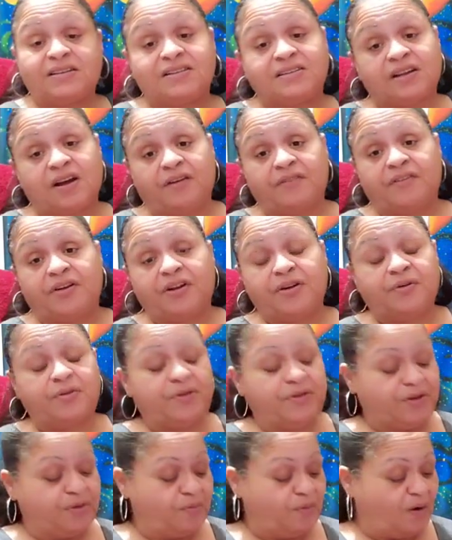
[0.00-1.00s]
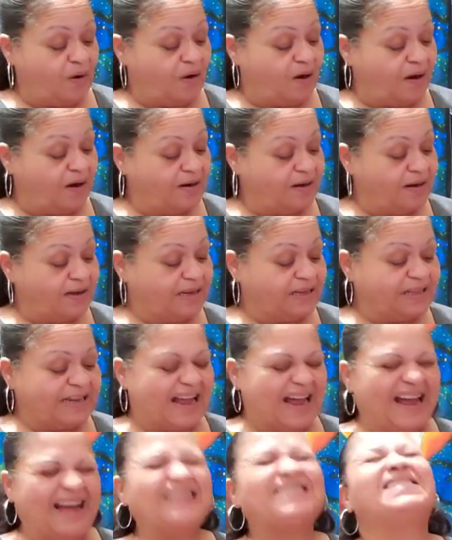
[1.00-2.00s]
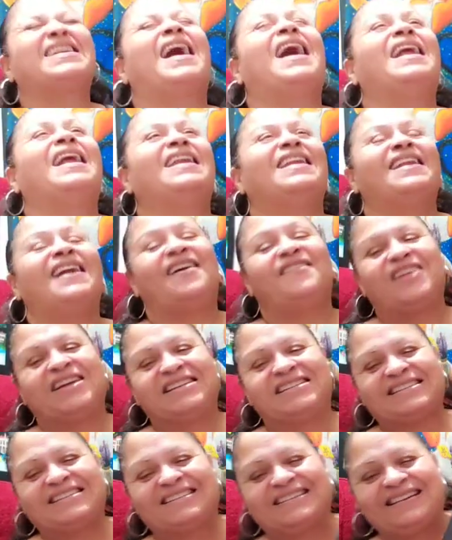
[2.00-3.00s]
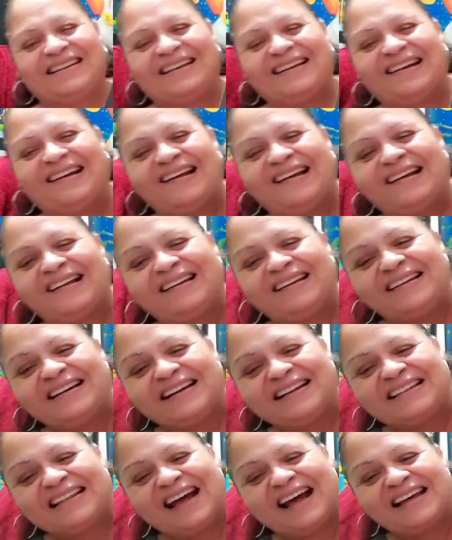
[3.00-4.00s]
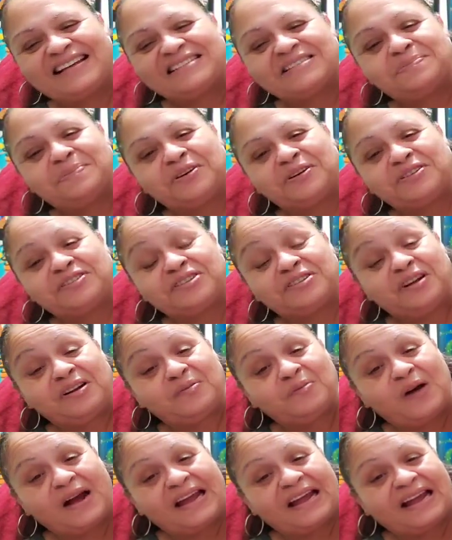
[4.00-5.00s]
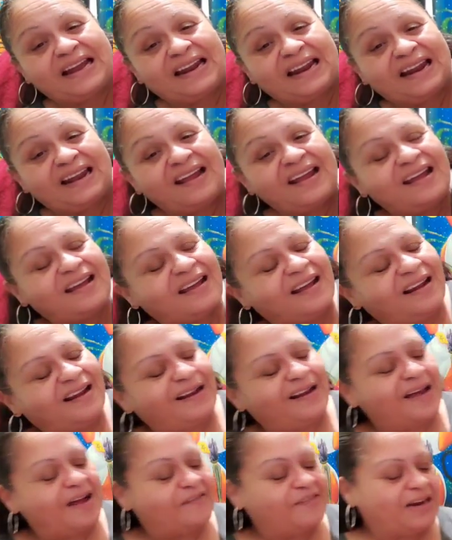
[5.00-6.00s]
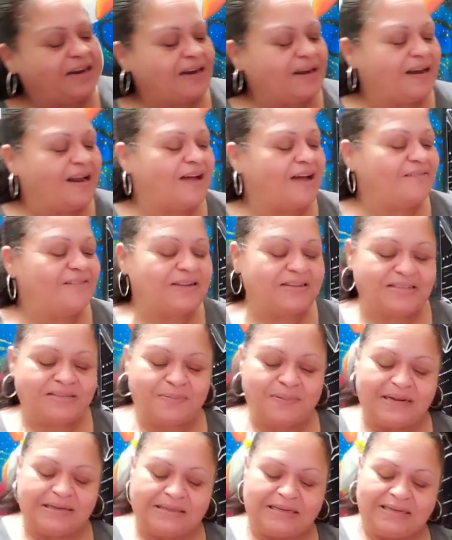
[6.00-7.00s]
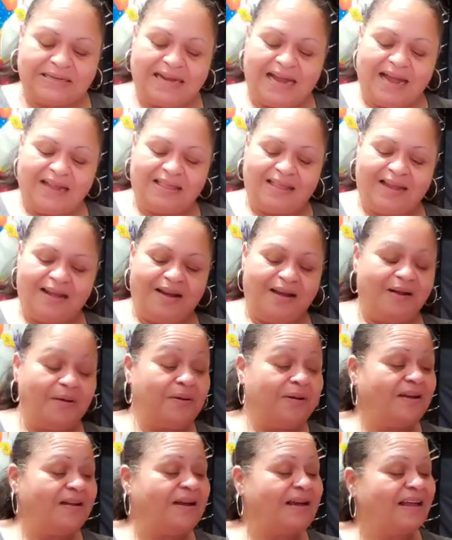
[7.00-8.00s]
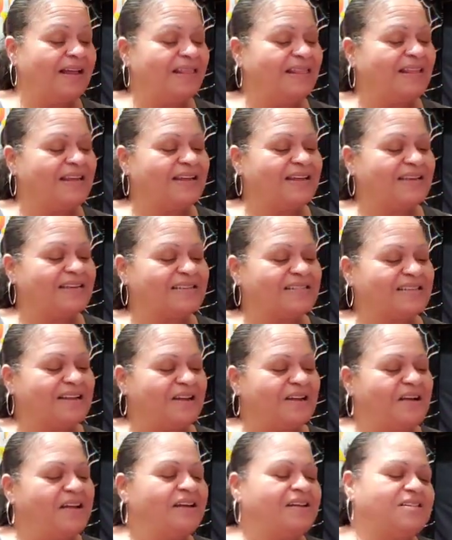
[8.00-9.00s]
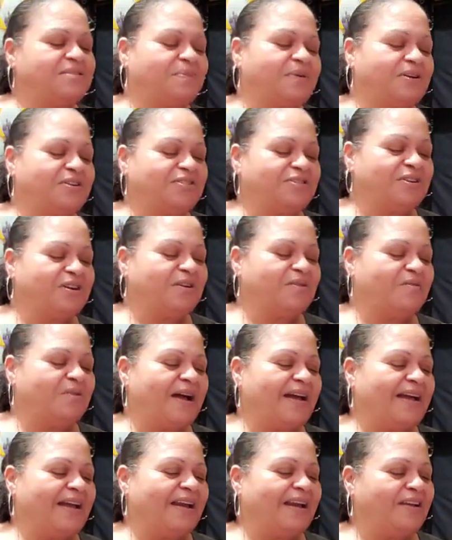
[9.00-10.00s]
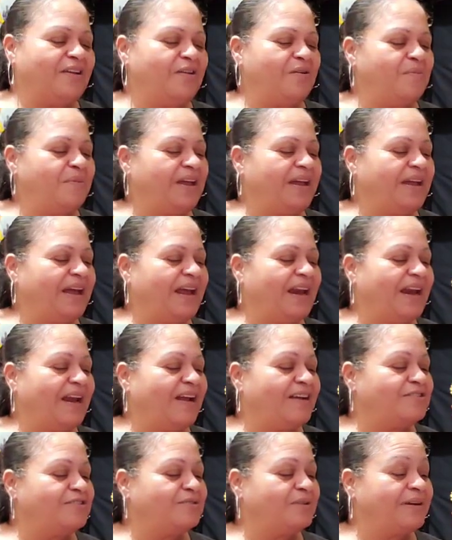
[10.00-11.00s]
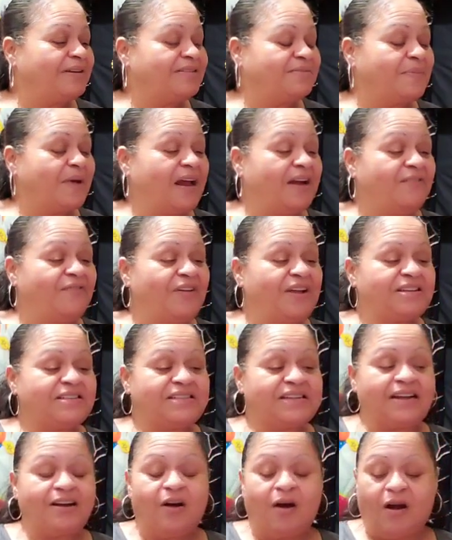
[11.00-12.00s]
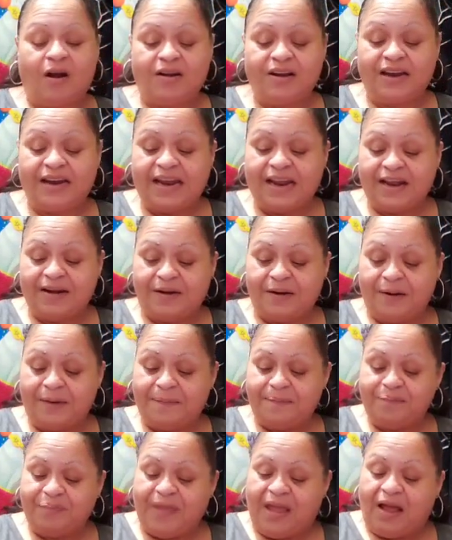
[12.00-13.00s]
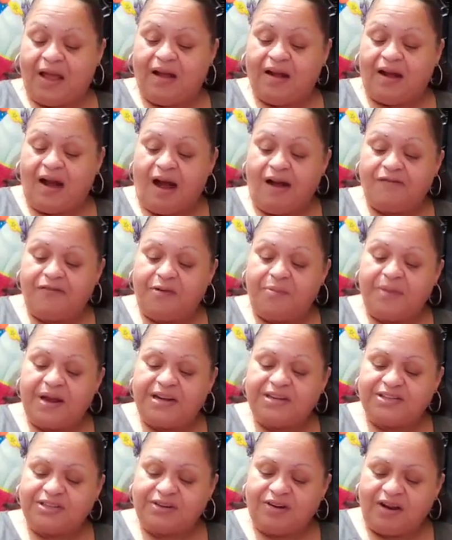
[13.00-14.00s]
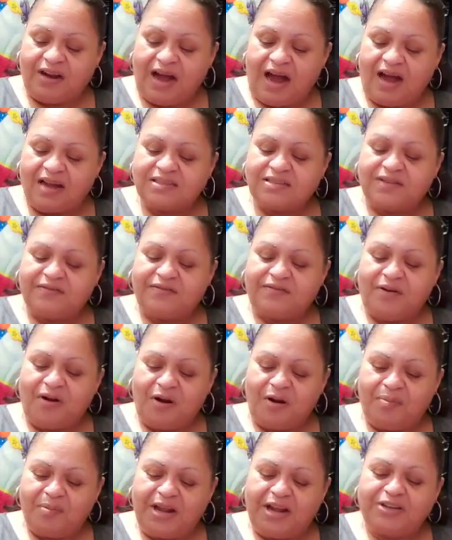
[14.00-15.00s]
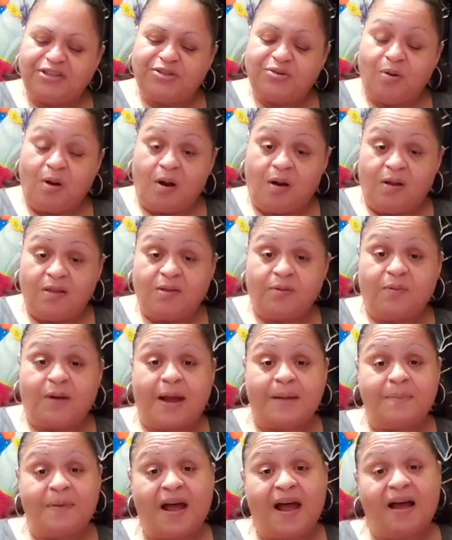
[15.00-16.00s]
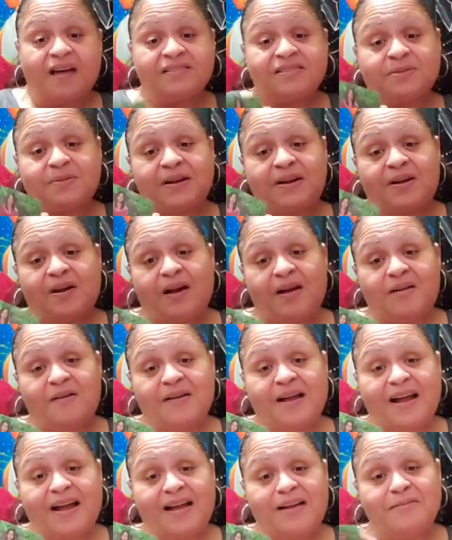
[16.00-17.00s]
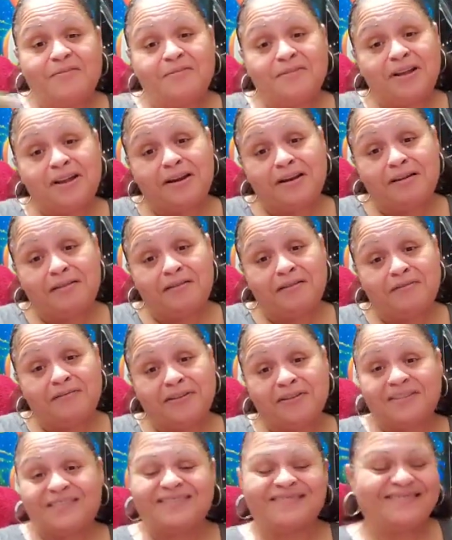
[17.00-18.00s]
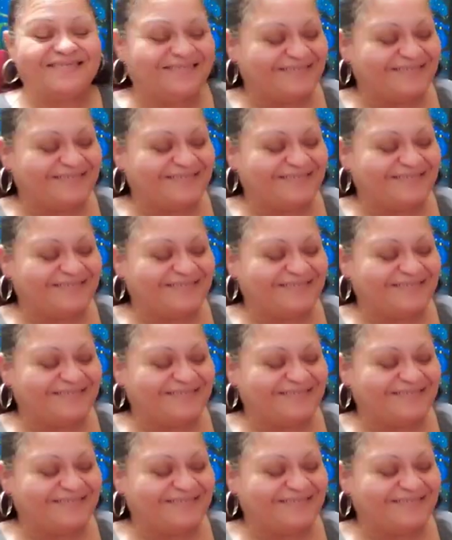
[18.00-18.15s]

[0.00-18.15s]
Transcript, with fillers: discovering who you are look at that i love it look at that spiritual awakening 1111 split the deck there look at this spiritual awakening new beginning and dreams manifesting are near confirmation your guides affirm that you are on the right path sweetheart okay reading over